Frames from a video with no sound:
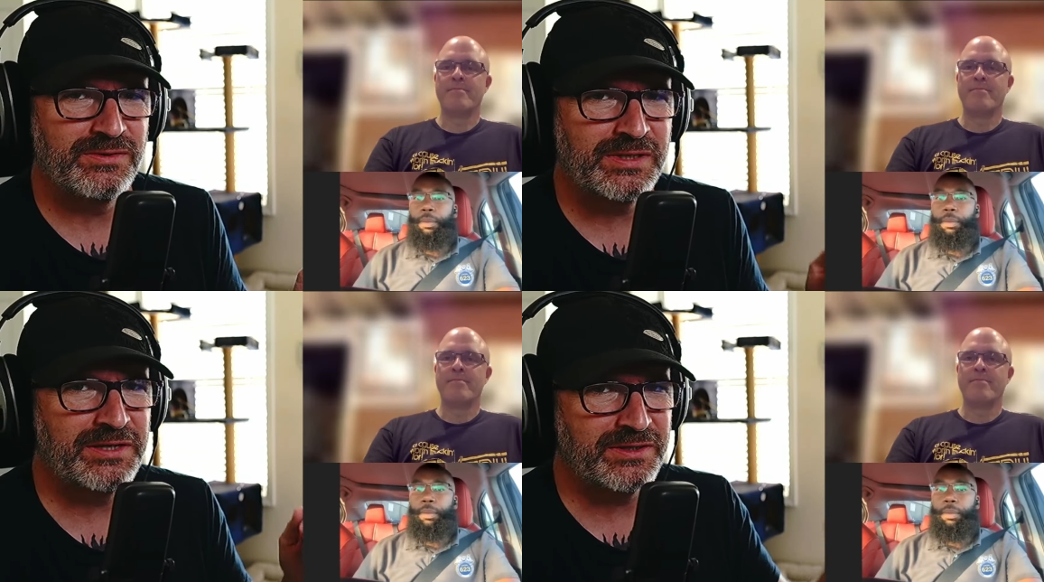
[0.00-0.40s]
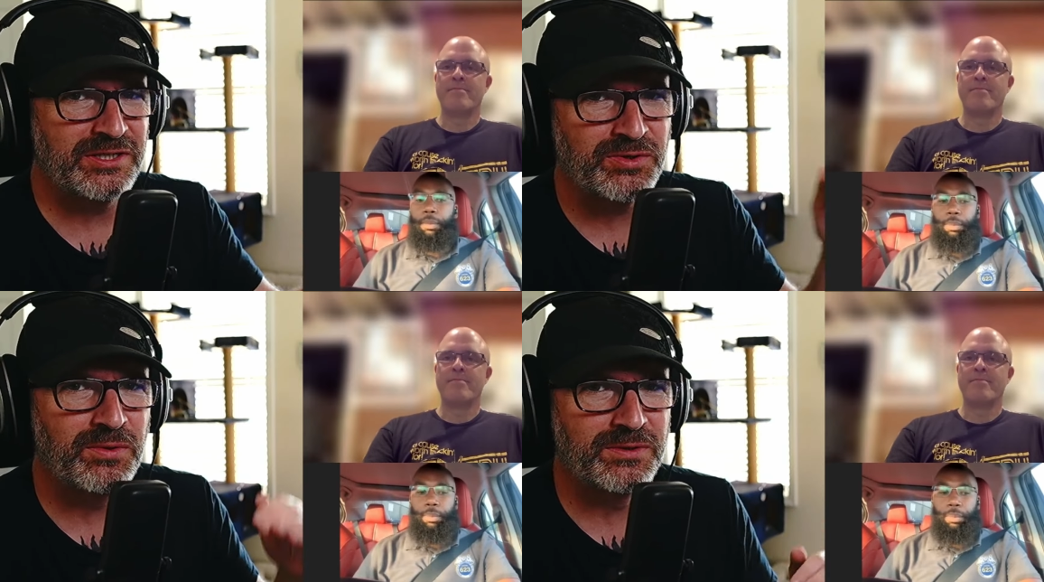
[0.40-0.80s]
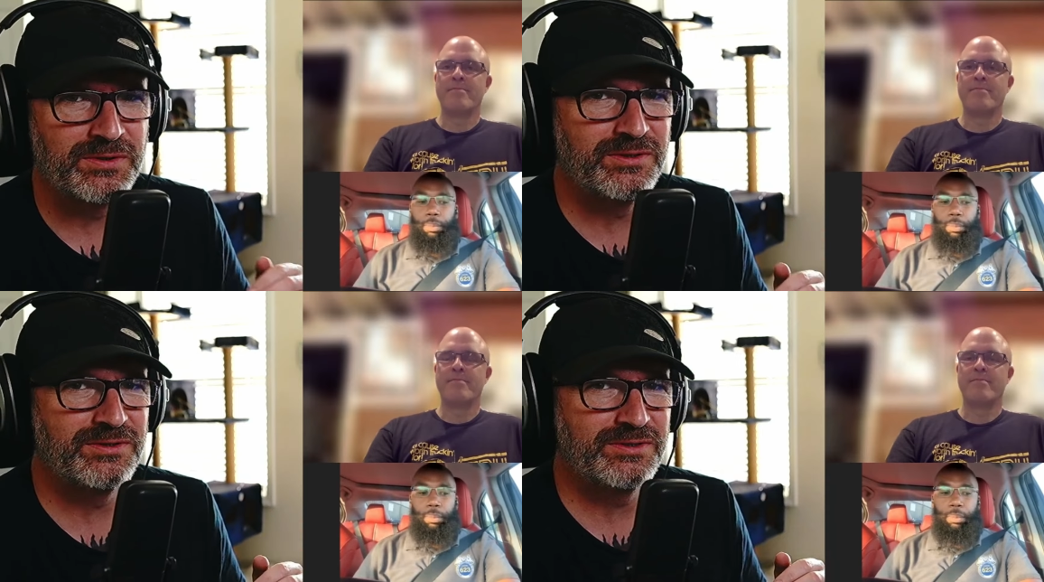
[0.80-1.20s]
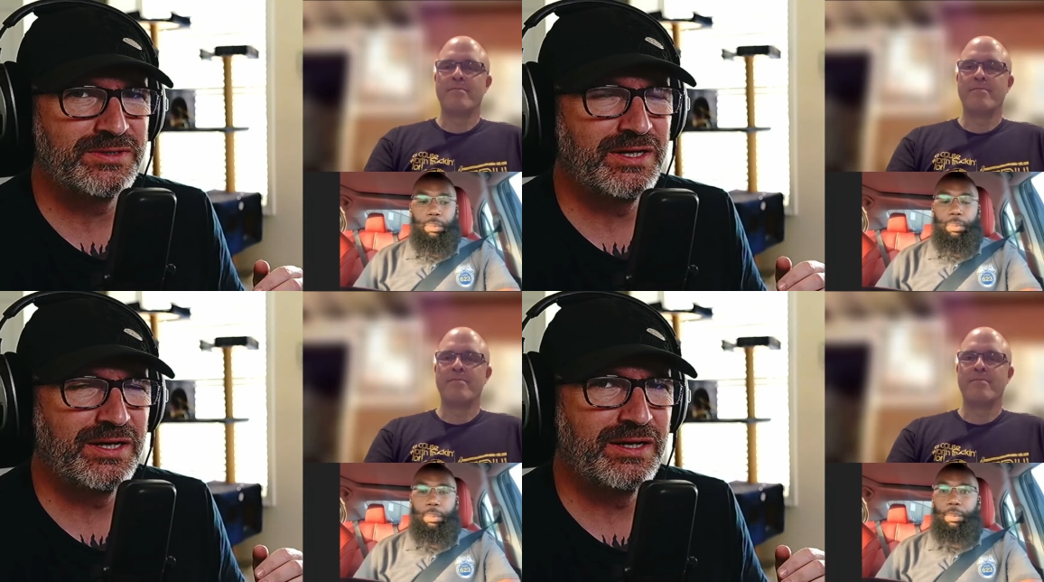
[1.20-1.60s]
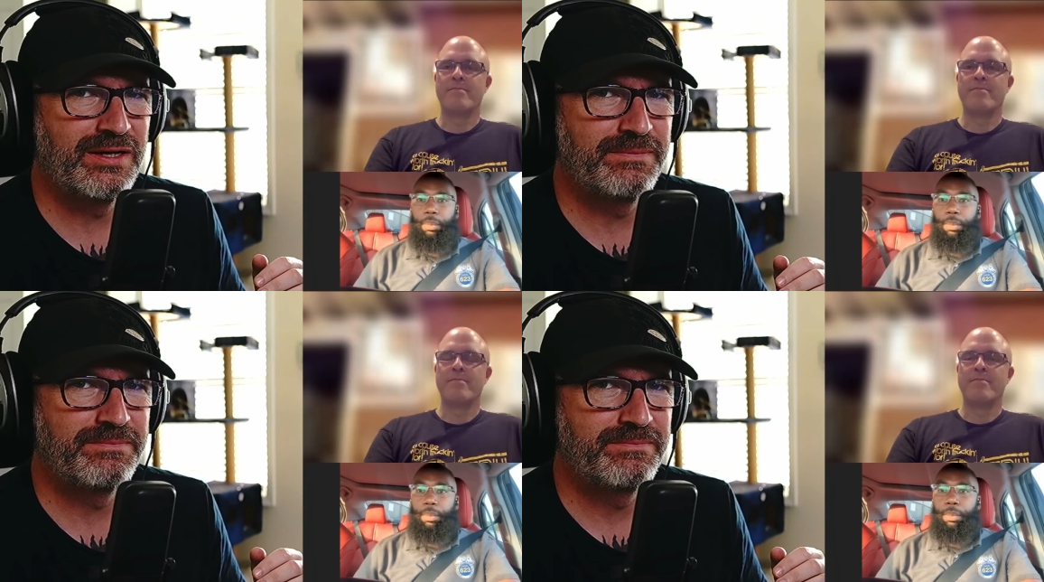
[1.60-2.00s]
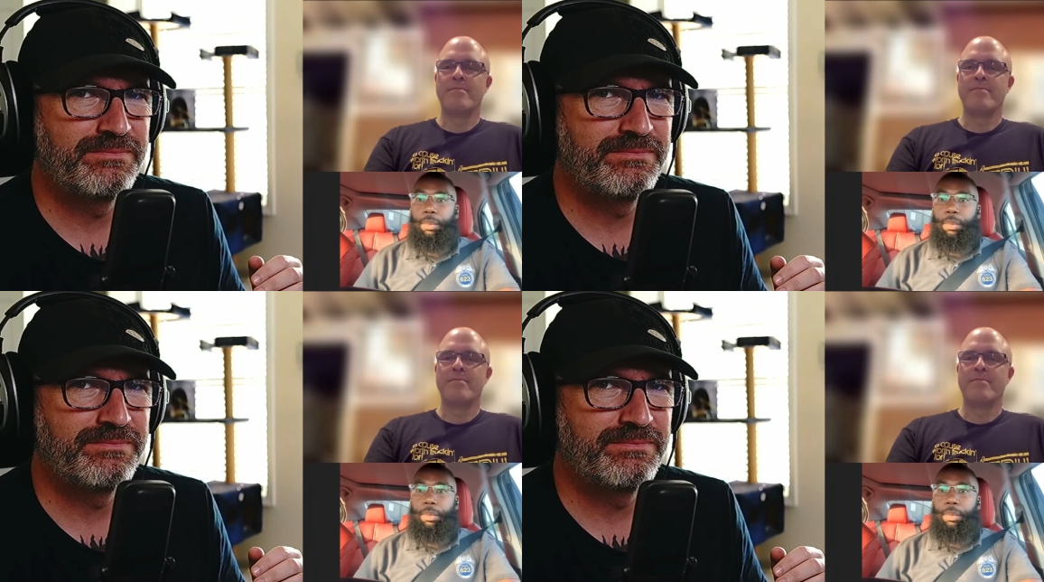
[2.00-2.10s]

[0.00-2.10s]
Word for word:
Speaker 1: cut these corners um,